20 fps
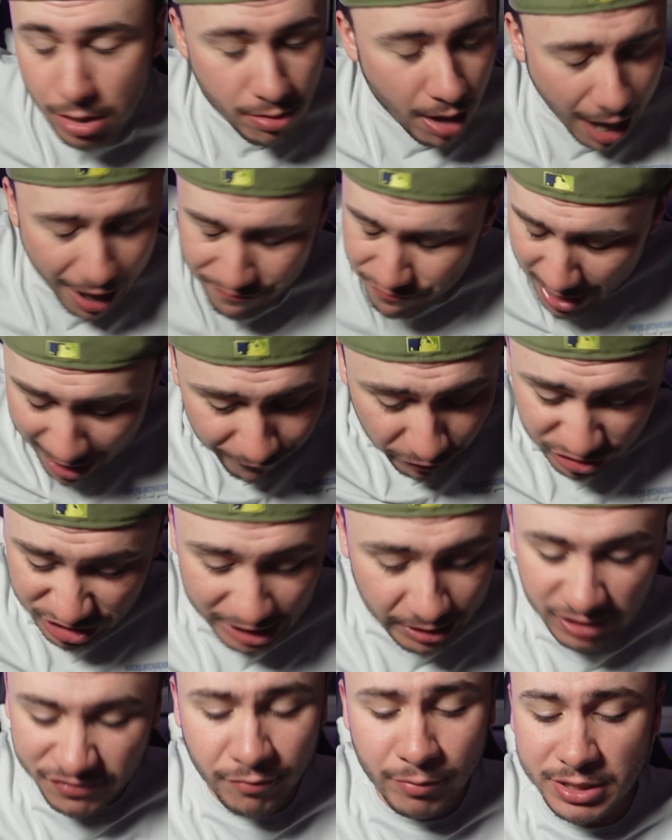I've never
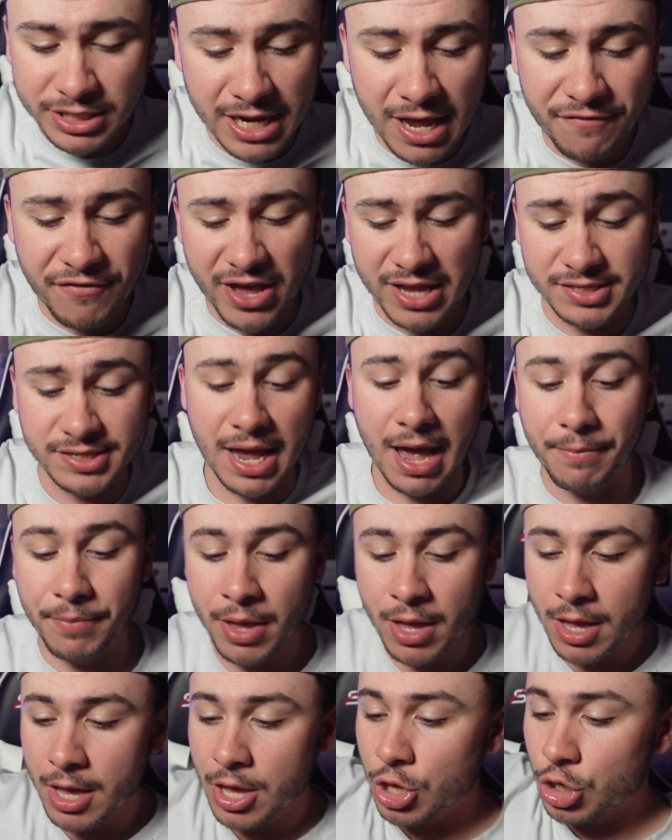seen this from a DFS app.
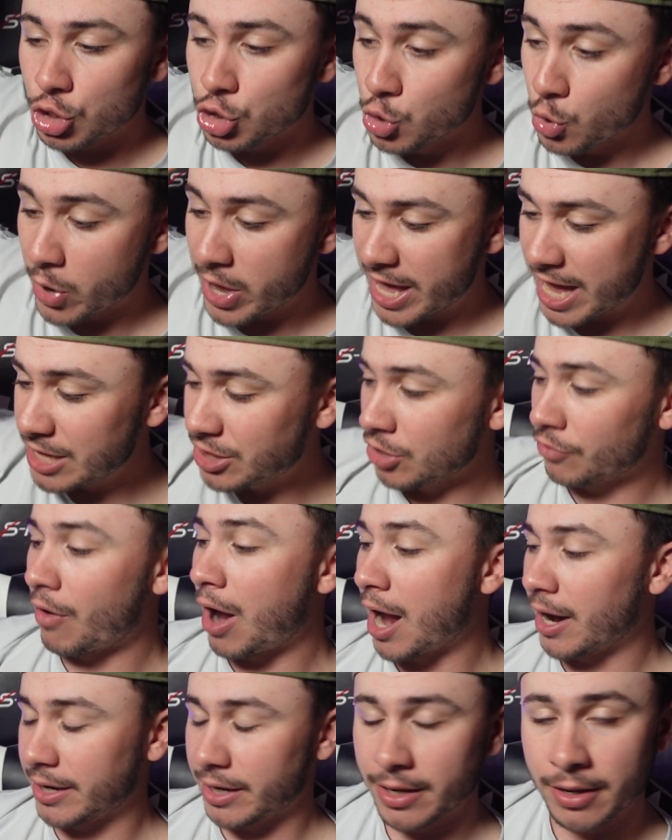You hit the
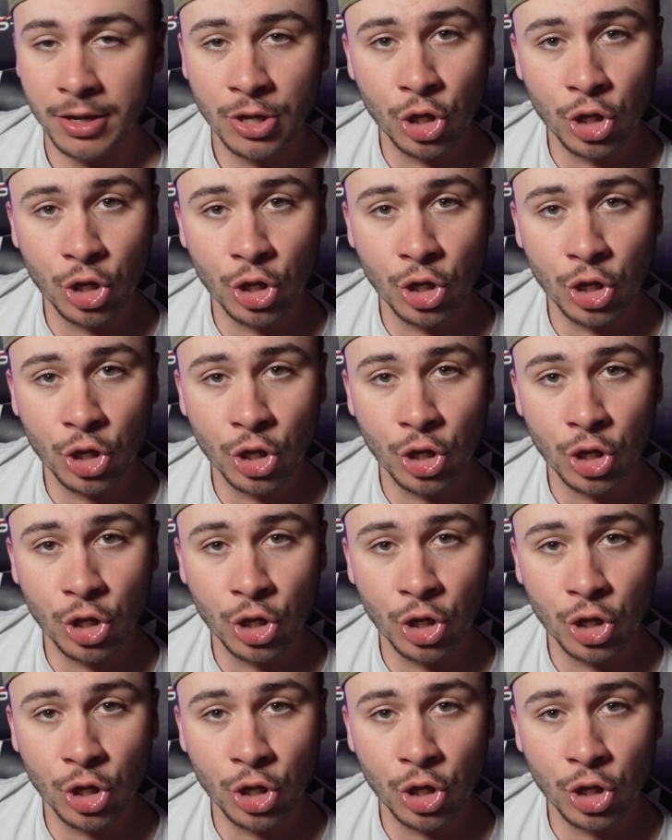rocket.